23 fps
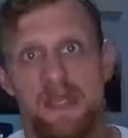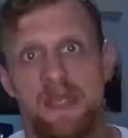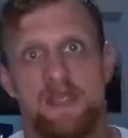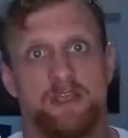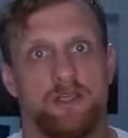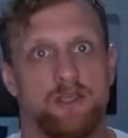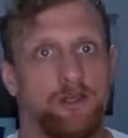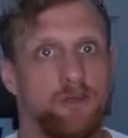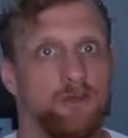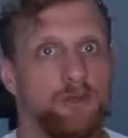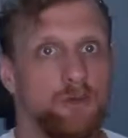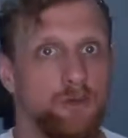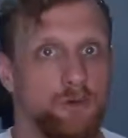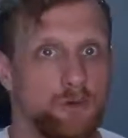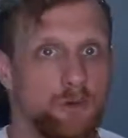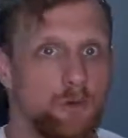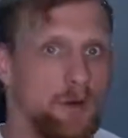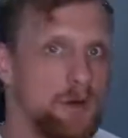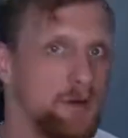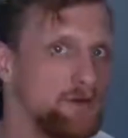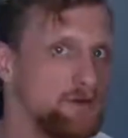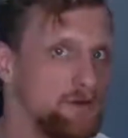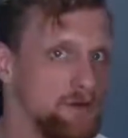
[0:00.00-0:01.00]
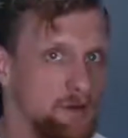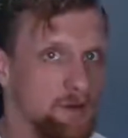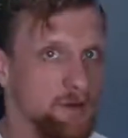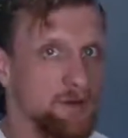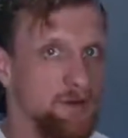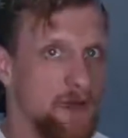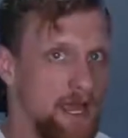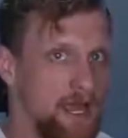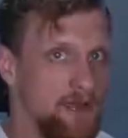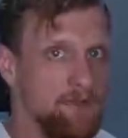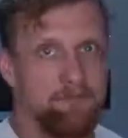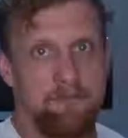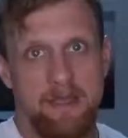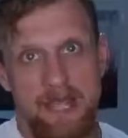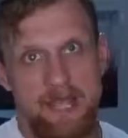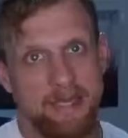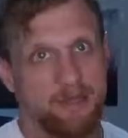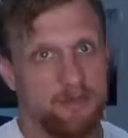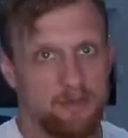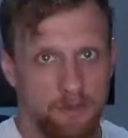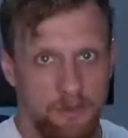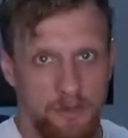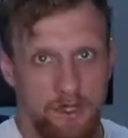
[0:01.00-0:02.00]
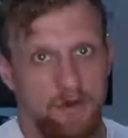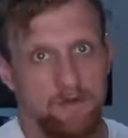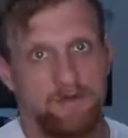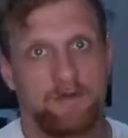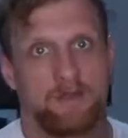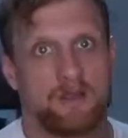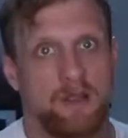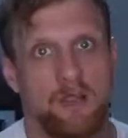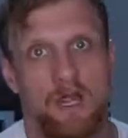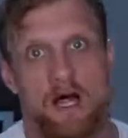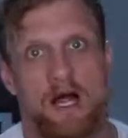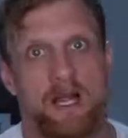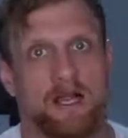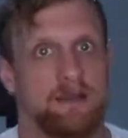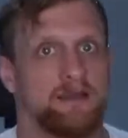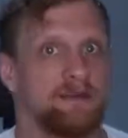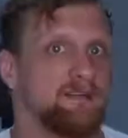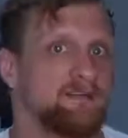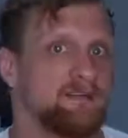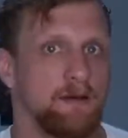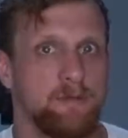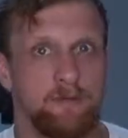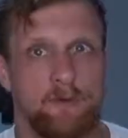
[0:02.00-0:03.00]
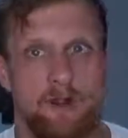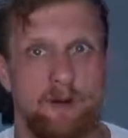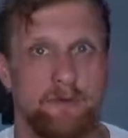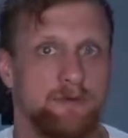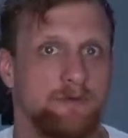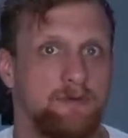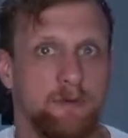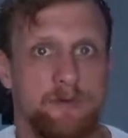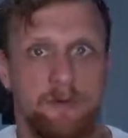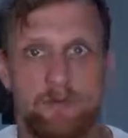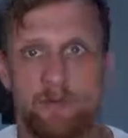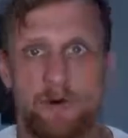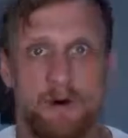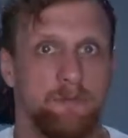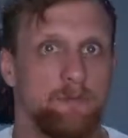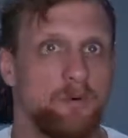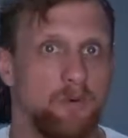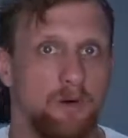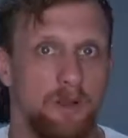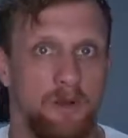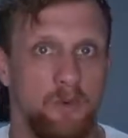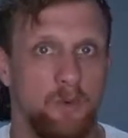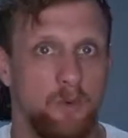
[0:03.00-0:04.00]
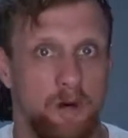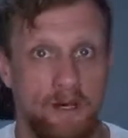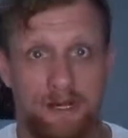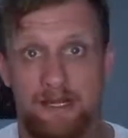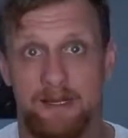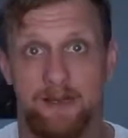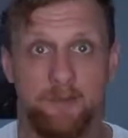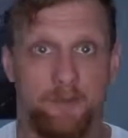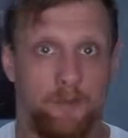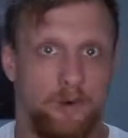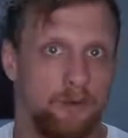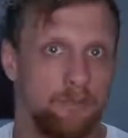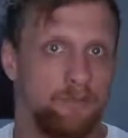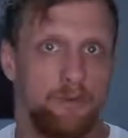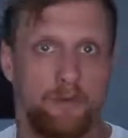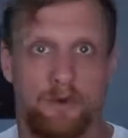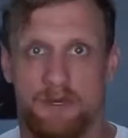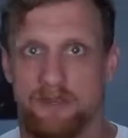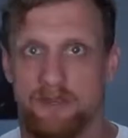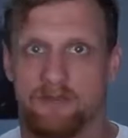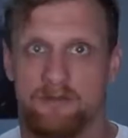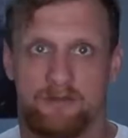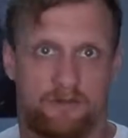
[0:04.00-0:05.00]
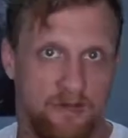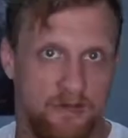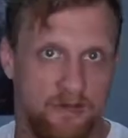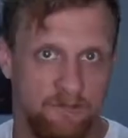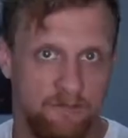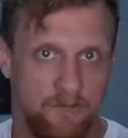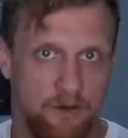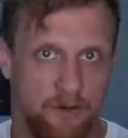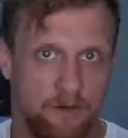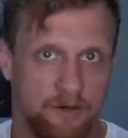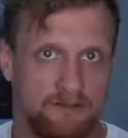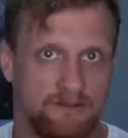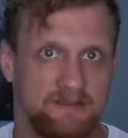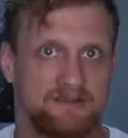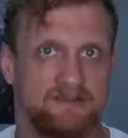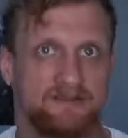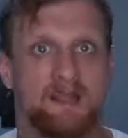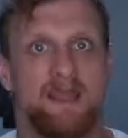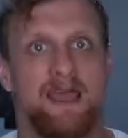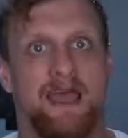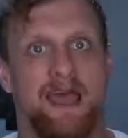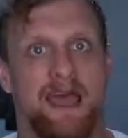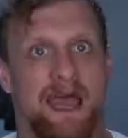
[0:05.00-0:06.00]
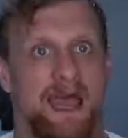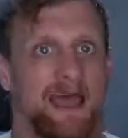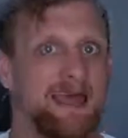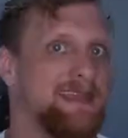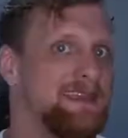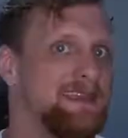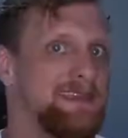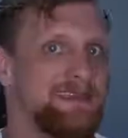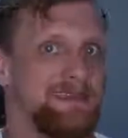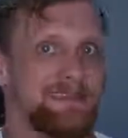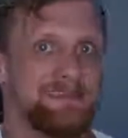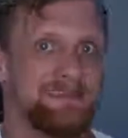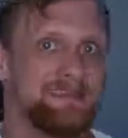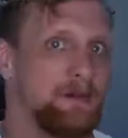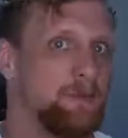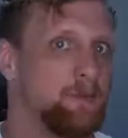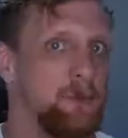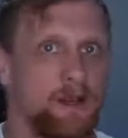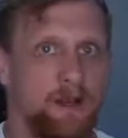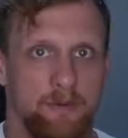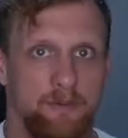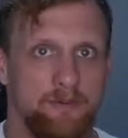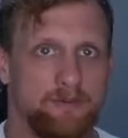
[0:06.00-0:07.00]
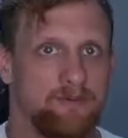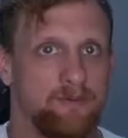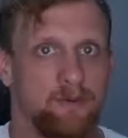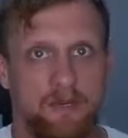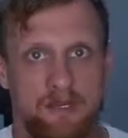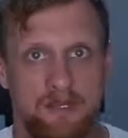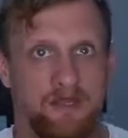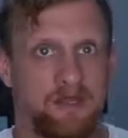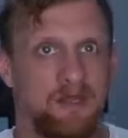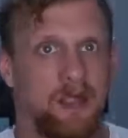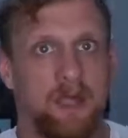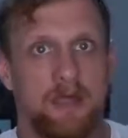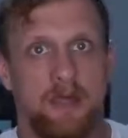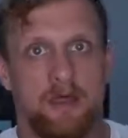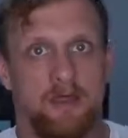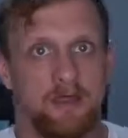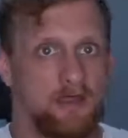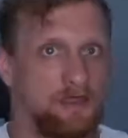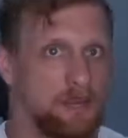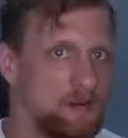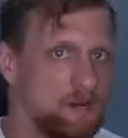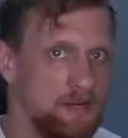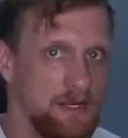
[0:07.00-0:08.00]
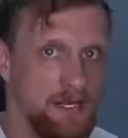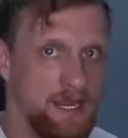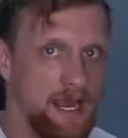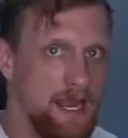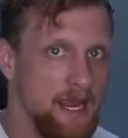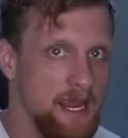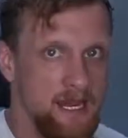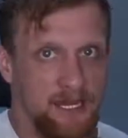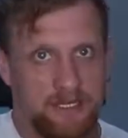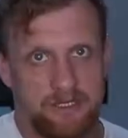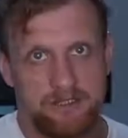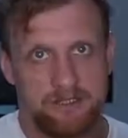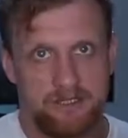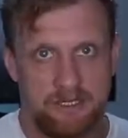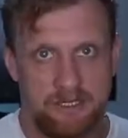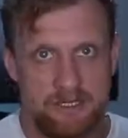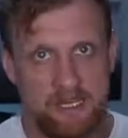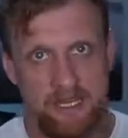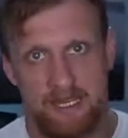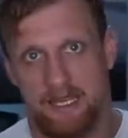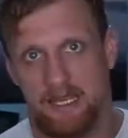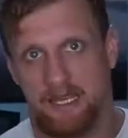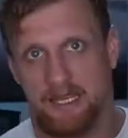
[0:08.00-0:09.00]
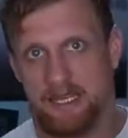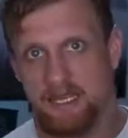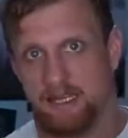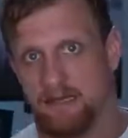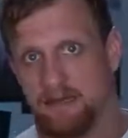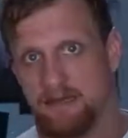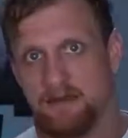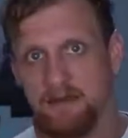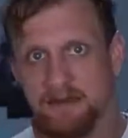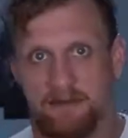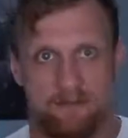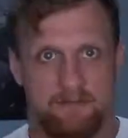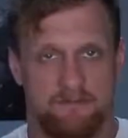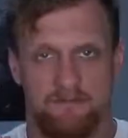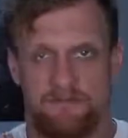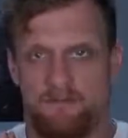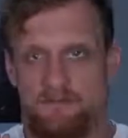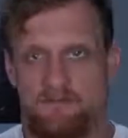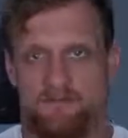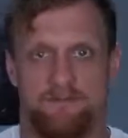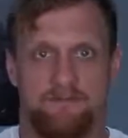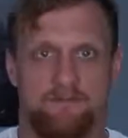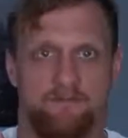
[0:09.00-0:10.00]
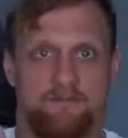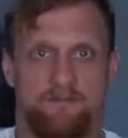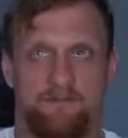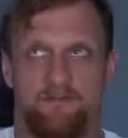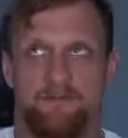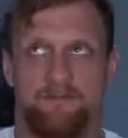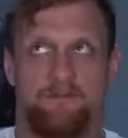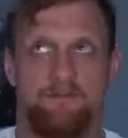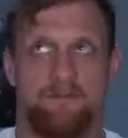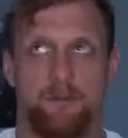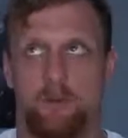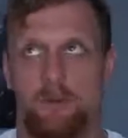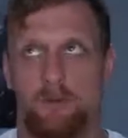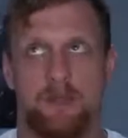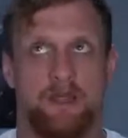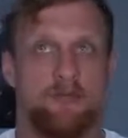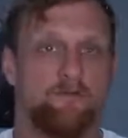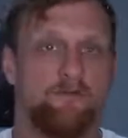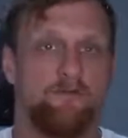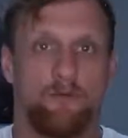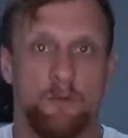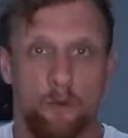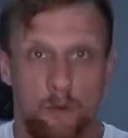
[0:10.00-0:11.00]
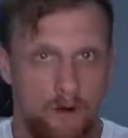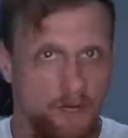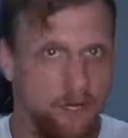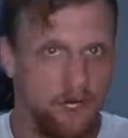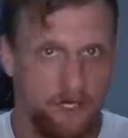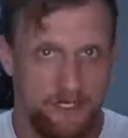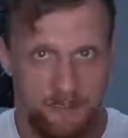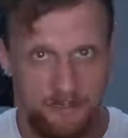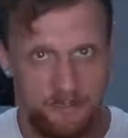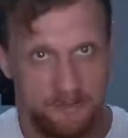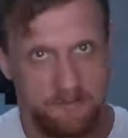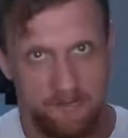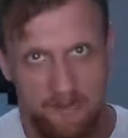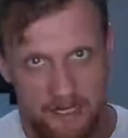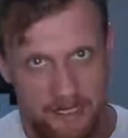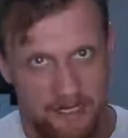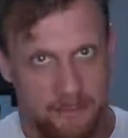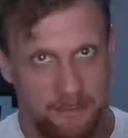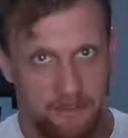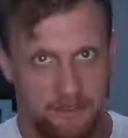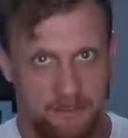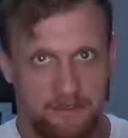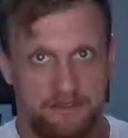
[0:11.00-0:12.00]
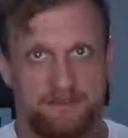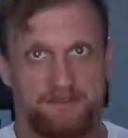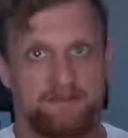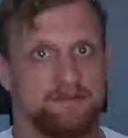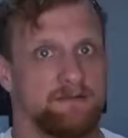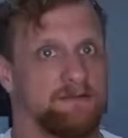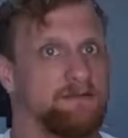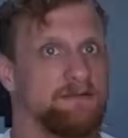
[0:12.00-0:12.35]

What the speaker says: you do a manual overclock somewhere between 1.1 and 1.3 volts, and then somewhere between 3800 and 4400 megahertz.